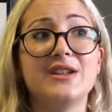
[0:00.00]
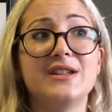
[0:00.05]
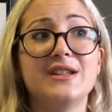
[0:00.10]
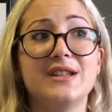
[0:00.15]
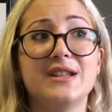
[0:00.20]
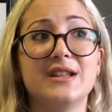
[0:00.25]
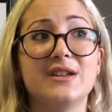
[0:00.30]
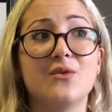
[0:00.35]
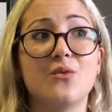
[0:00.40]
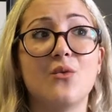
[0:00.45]

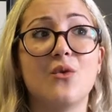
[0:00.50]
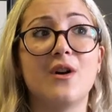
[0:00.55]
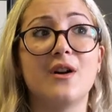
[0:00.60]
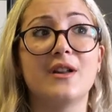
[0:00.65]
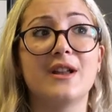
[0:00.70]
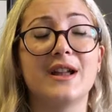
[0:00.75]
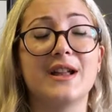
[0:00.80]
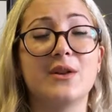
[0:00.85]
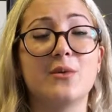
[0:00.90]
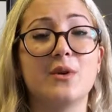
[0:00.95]
didn't
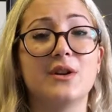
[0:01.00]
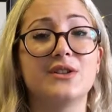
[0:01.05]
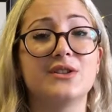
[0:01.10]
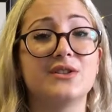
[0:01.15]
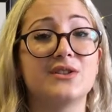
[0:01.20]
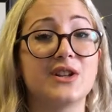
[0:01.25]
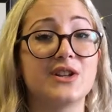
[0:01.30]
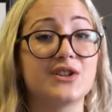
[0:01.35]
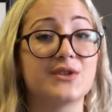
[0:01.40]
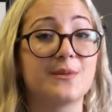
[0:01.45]
want anyone
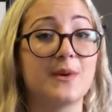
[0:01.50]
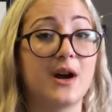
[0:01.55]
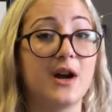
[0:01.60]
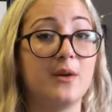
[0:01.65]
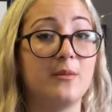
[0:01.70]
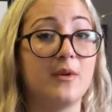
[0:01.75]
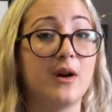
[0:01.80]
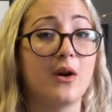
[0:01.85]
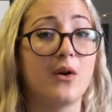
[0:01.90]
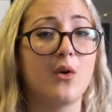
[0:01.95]
to touch my
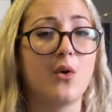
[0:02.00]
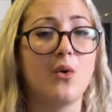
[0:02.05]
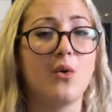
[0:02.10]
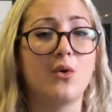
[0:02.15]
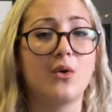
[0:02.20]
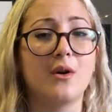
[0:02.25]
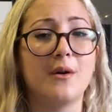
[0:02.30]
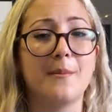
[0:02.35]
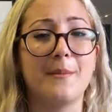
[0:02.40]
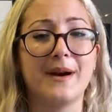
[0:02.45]
eyebrow
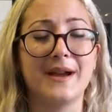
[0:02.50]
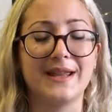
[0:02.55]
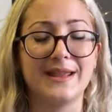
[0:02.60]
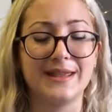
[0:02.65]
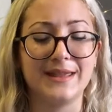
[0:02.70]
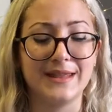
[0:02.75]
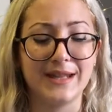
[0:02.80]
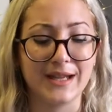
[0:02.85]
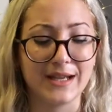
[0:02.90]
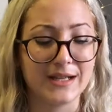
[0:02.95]
or my
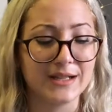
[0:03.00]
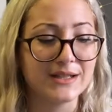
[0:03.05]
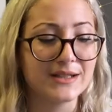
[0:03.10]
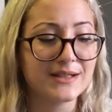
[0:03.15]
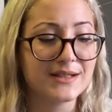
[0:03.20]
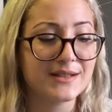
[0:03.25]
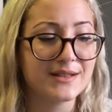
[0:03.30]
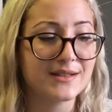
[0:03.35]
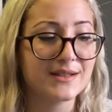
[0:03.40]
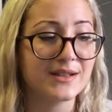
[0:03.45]

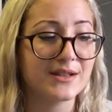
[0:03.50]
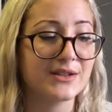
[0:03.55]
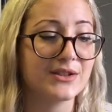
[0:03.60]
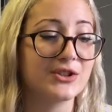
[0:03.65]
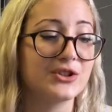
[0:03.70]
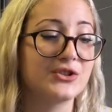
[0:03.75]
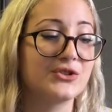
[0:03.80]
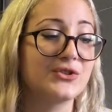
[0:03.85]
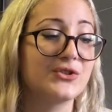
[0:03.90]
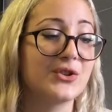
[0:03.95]
nails.
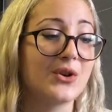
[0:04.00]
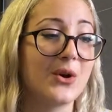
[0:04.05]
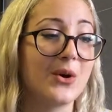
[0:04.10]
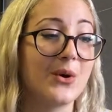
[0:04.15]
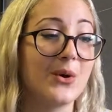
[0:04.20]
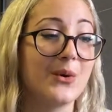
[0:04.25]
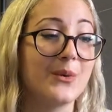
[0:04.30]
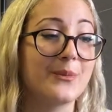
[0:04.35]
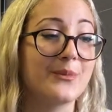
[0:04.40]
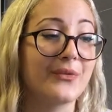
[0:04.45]
So
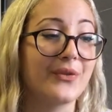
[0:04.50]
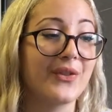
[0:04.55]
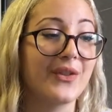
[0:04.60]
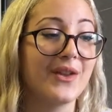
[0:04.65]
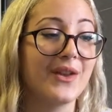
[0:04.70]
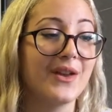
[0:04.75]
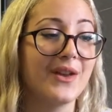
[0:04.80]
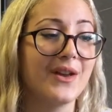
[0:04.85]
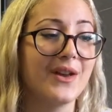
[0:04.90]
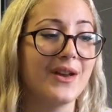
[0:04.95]

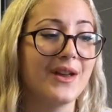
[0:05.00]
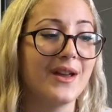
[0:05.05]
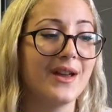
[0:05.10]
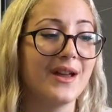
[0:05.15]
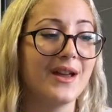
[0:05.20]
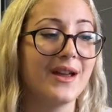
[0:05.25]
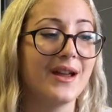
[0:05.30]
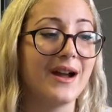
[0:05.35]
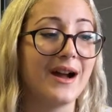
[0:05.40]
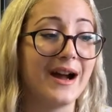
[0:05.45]

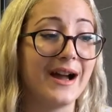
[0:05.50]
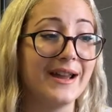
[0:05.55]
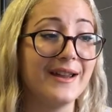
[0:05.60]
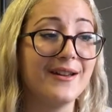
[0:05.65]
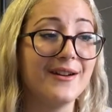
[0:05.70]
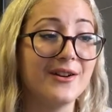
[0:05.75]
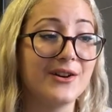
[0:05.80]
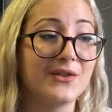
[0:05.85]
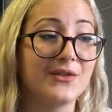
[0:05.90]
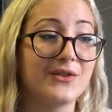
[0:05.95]
I
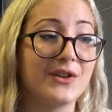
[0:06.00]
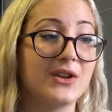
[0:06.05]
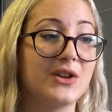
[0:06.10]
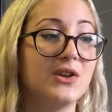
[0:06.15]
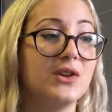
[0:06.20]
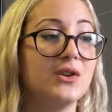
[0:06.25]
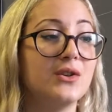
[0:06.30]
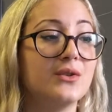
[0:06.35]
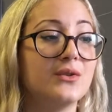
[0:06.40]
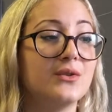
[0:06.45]
got off the
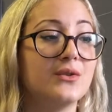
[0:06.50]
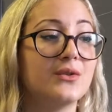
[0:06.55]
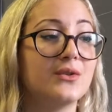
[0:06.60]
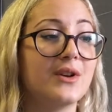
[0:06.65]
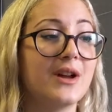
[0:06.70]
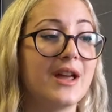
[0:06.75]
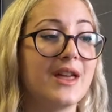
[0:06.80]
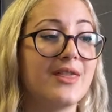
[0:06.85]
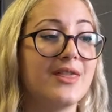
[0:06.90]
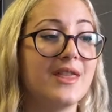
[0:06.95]
queue,
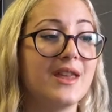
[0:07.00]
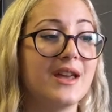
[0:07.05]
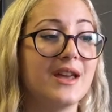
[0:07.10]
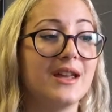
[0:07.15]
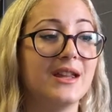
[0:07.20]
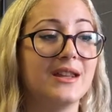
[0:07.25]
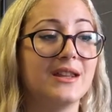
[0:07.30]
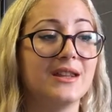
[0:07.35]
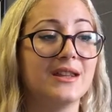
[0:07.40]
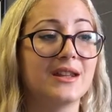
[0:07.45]
and
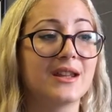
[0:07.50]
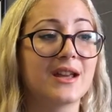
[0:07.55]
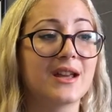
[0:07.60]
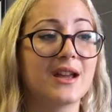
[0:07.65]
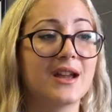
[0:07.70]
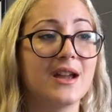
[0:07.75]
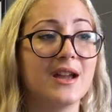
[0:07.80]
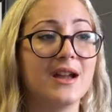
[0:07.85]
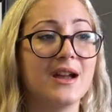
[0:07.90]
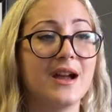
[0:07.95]
then
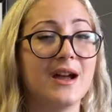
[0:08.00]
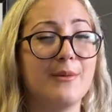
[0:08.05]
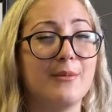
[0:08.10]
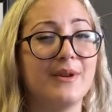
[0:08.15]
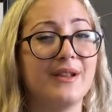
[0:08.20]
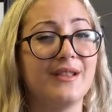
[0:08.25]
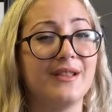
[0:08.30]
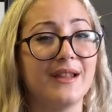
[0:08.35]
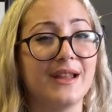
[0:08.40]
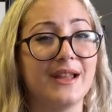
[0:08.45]
a
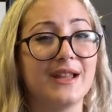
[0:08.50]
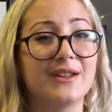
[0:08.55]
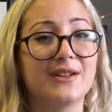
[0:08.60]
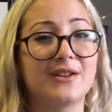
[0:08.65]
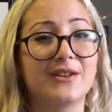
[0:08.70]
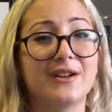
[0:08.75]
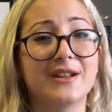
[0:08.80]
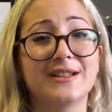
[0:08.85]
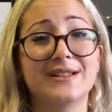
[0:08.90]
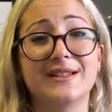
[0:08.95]
bit later
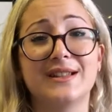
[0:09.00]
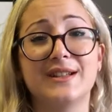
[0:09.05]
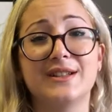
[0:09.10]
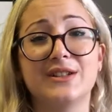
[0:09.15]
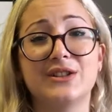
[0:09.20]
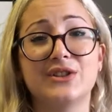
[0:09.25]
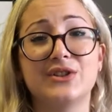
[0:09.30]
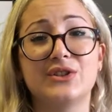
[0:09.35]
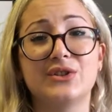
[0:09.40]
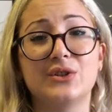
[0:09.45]
I
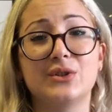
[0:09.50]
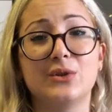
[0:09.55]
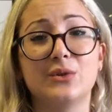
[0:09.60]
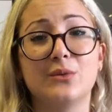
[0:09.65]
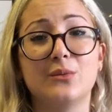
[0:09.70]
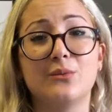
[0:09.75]
decided to